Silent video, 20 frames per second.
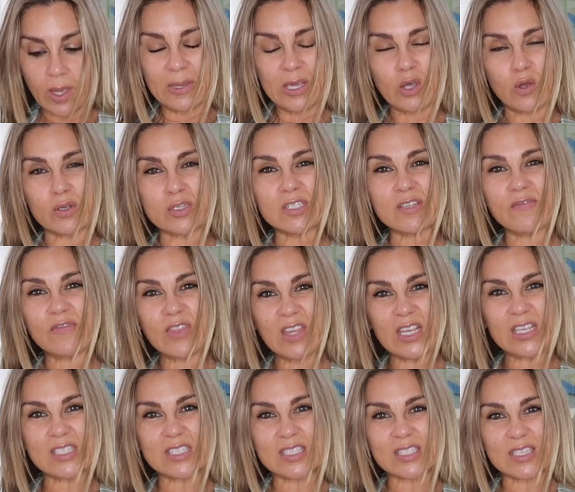Because of
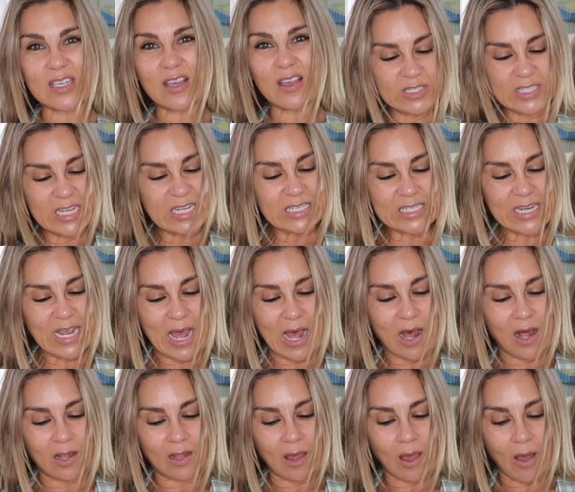this
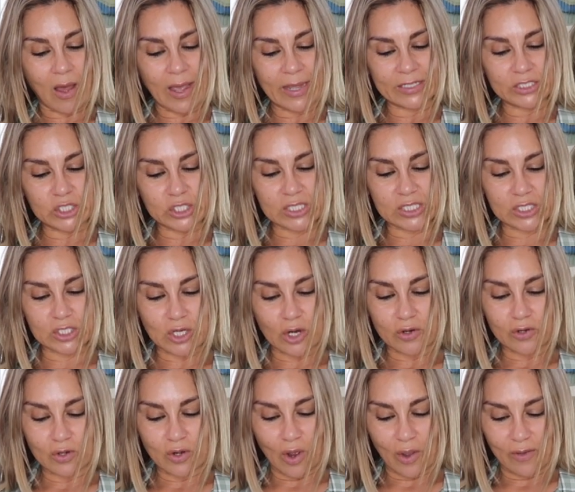detail, I just
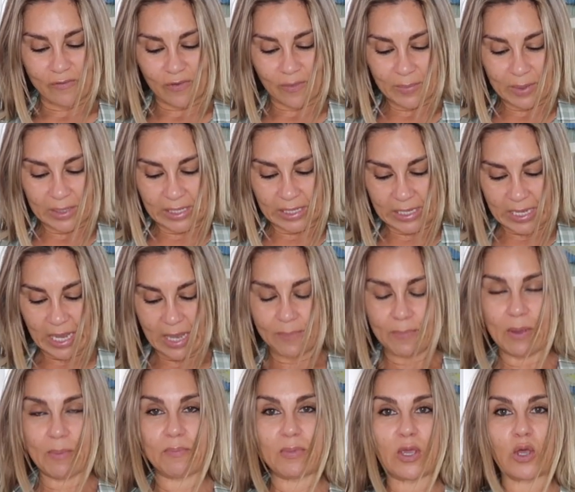don't know if I'm going to keep
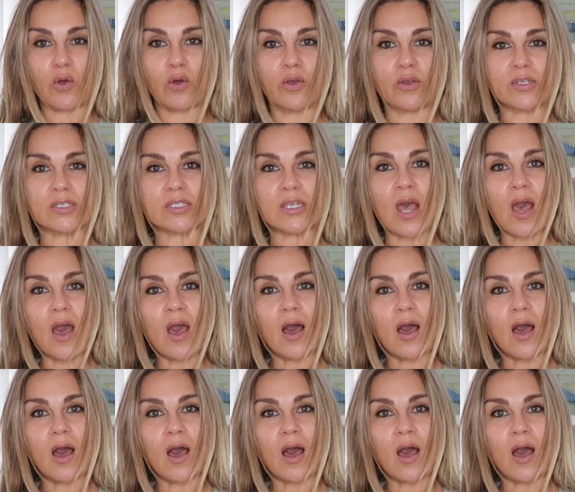it because